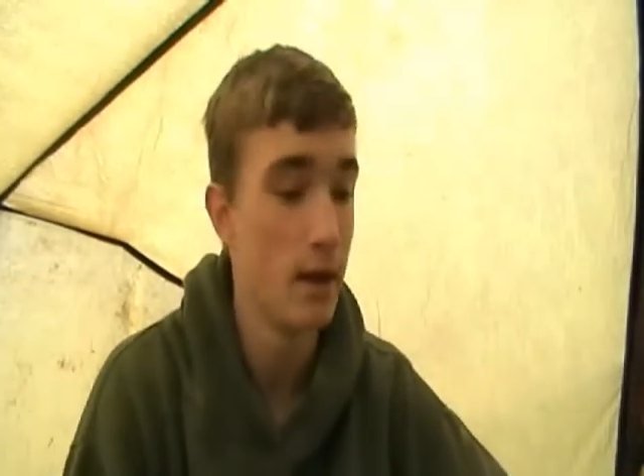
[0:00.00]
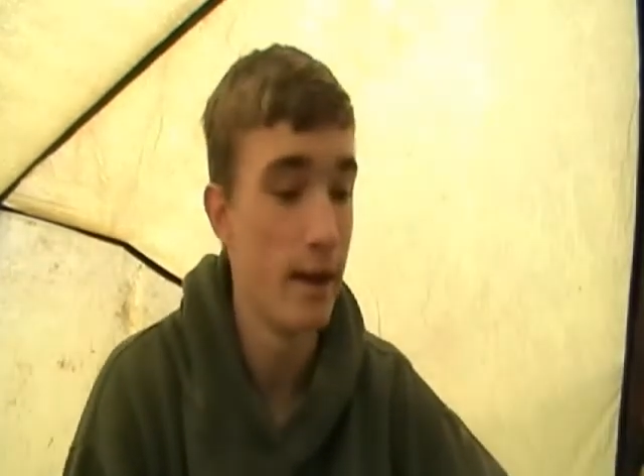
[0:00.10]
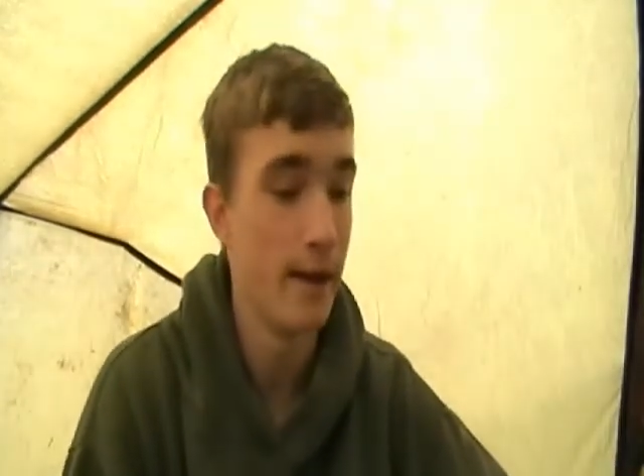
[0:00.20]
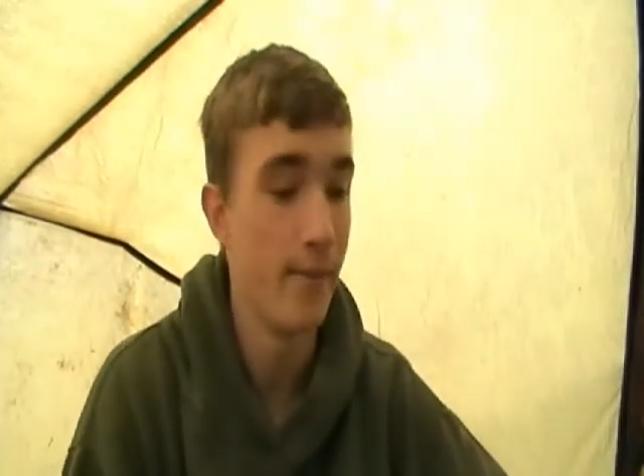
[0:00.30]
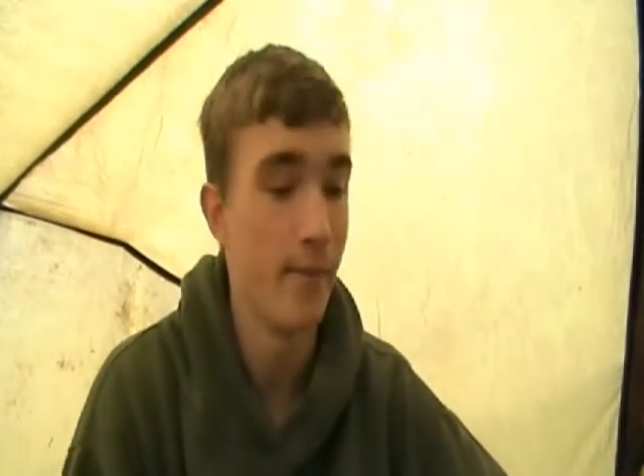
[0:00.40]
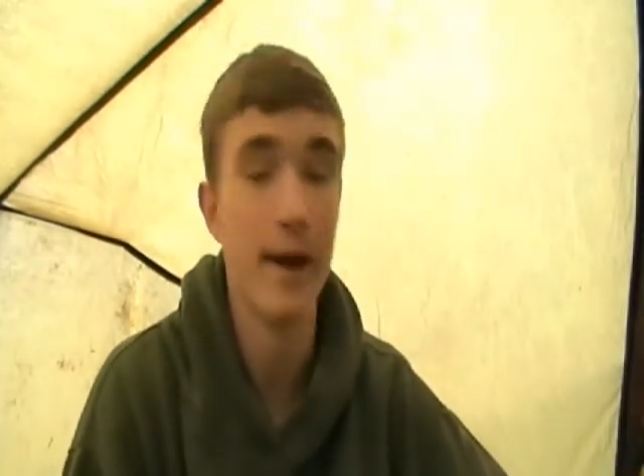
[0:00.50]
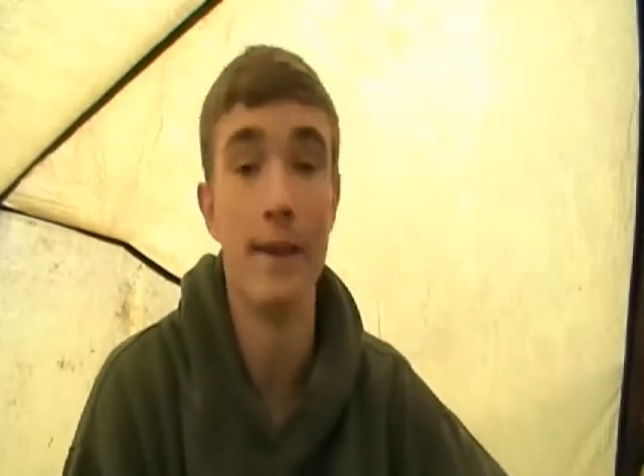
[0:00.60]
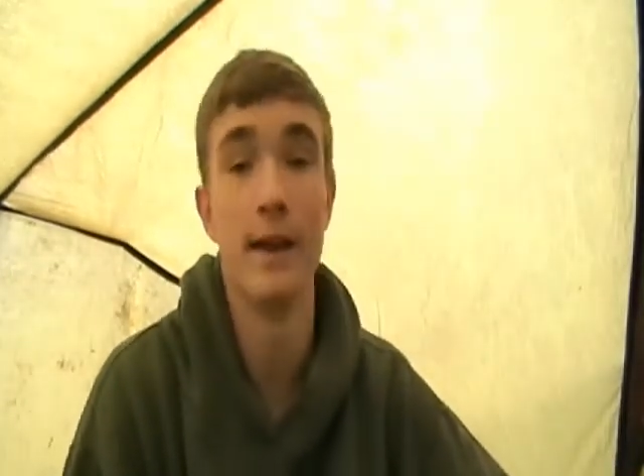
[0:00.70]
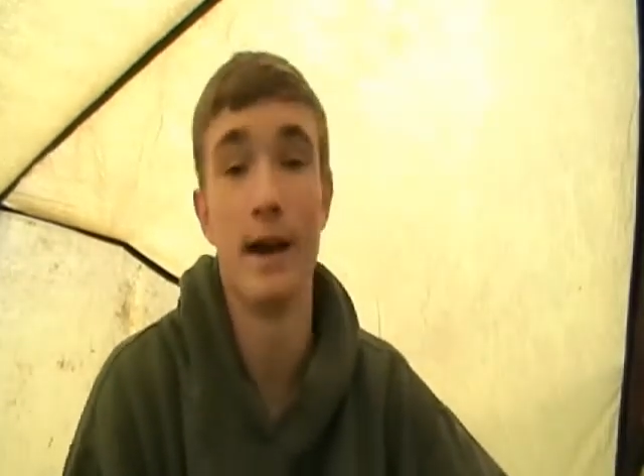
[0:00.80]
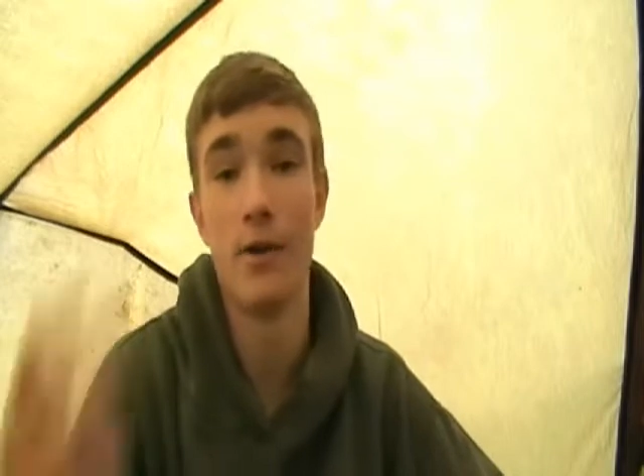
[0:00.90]

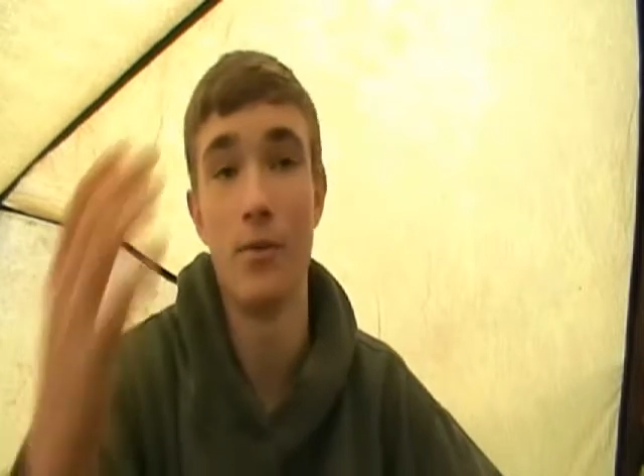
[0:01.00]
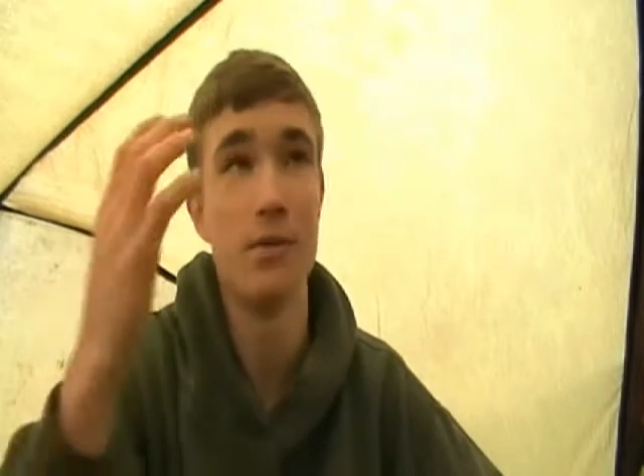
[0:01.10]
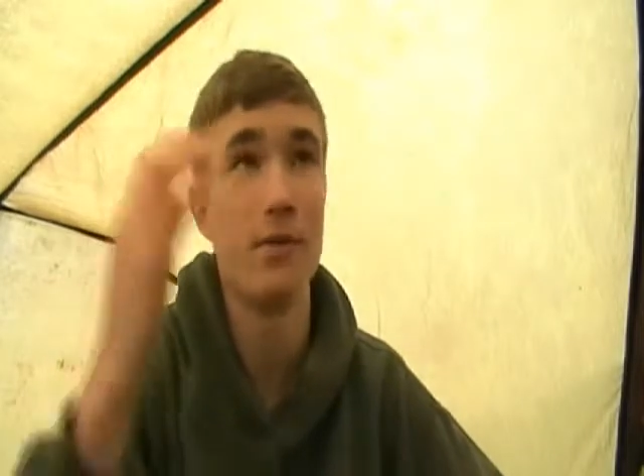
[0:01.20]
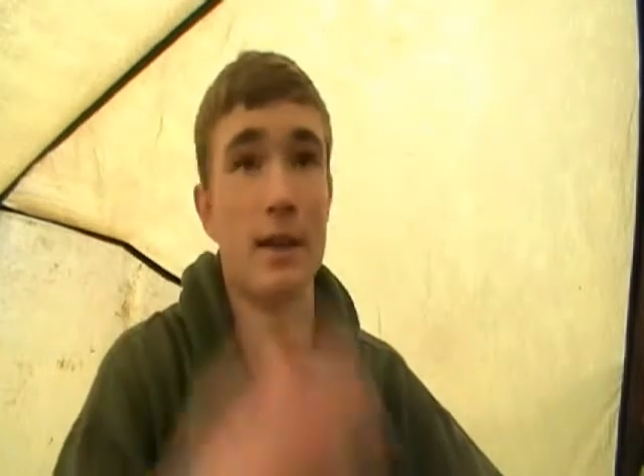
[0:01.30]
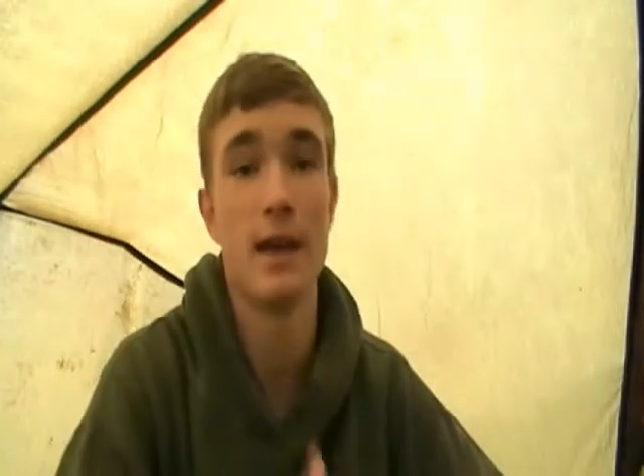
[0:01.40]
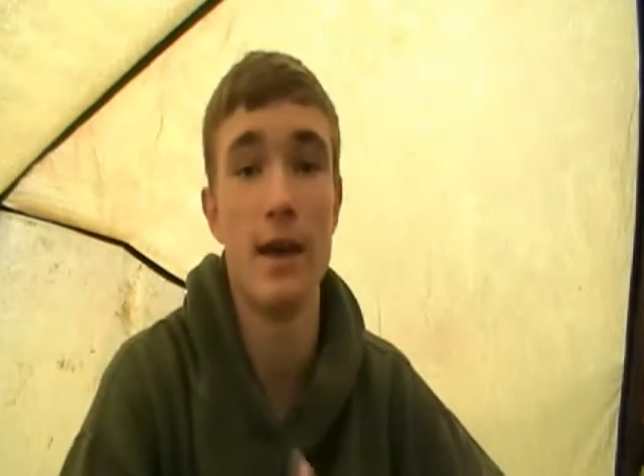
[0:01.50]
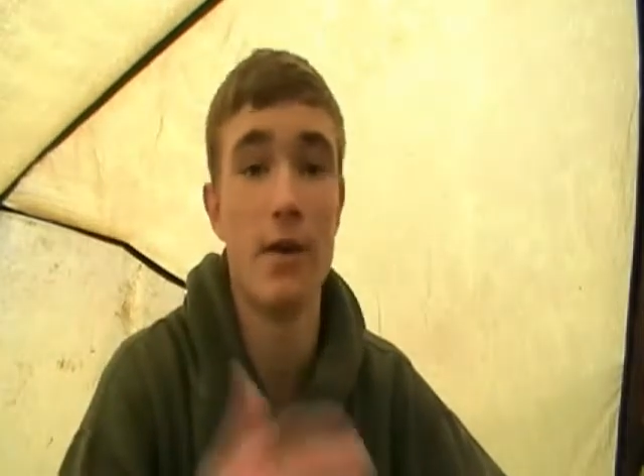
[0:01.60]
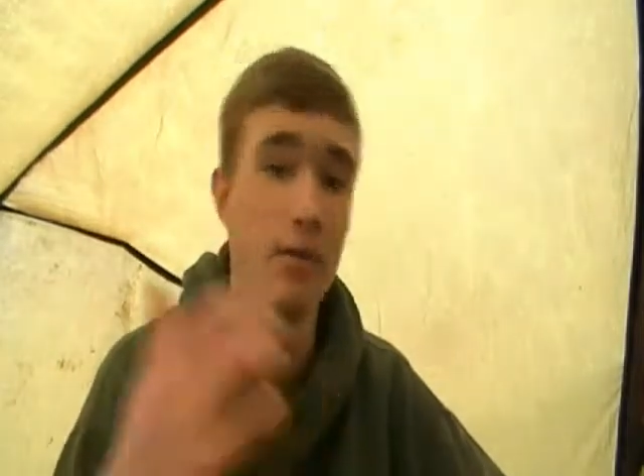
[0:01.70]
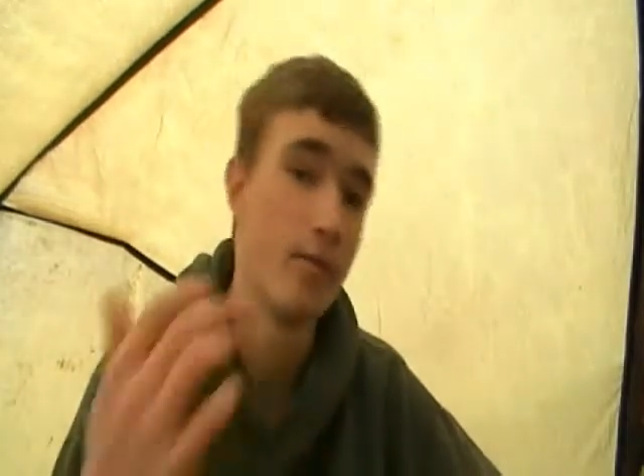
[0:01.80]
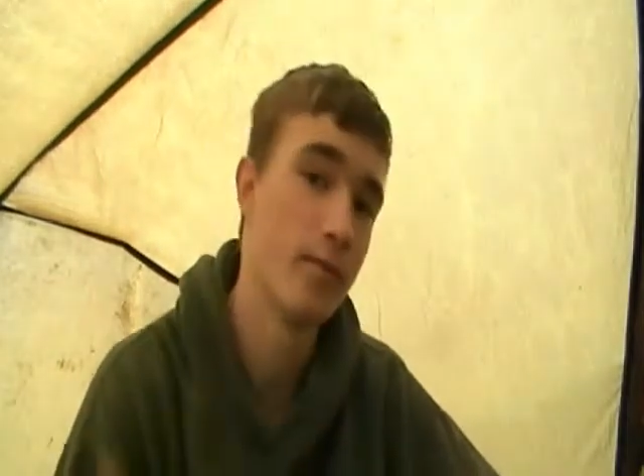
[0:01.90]
and now we've had
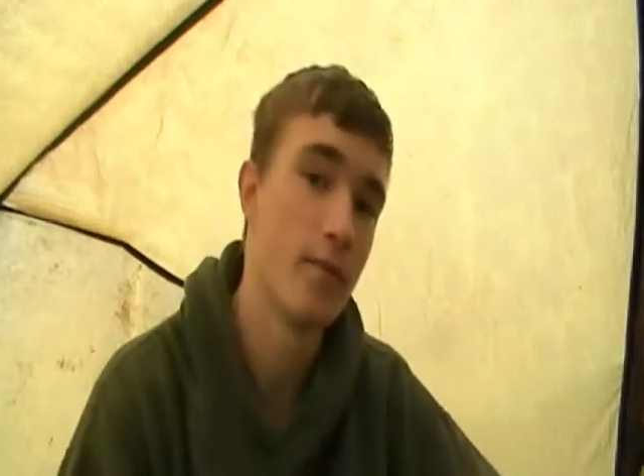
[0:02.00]
hail,